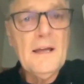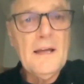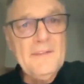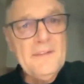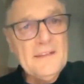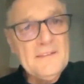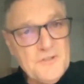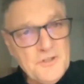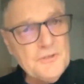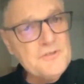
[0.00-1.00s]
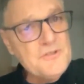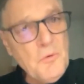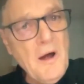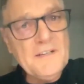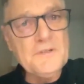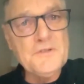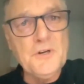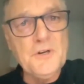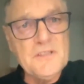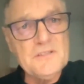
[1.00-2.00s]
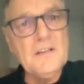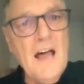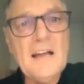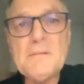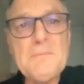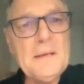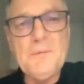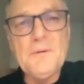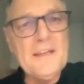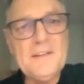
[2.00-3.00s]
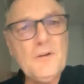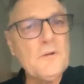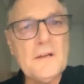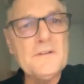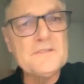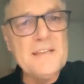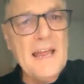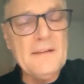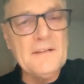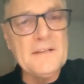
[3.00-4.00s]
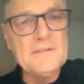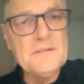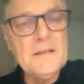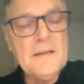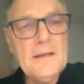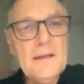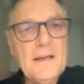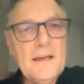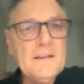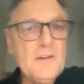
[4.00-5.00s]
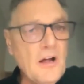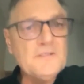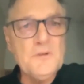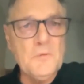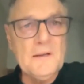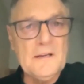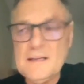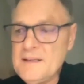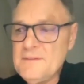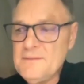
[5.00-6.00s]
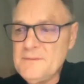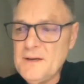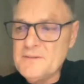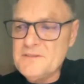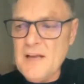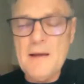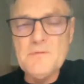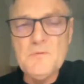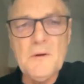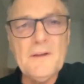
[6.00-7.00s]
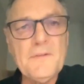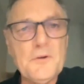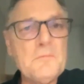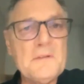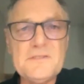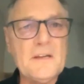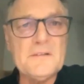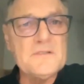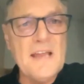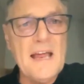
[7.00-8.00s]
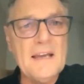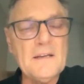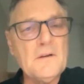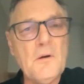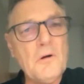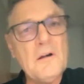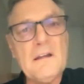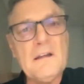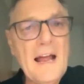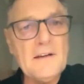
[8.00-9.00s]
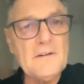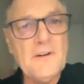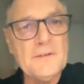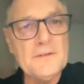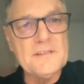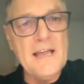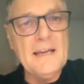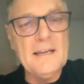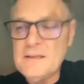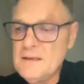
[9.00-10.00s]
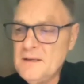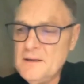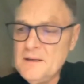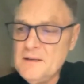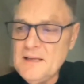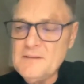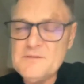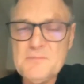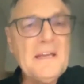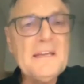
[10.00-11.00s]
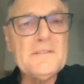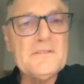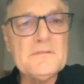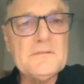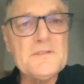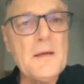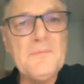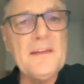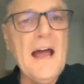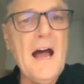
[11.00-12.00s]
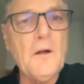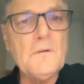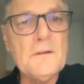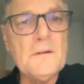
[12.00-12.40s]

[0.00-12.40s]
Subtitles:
And that the church, the wider church, there's a lot of people that don't understand this. And consequently, there's times when through misunderstanding or a lack of understanding can speak something out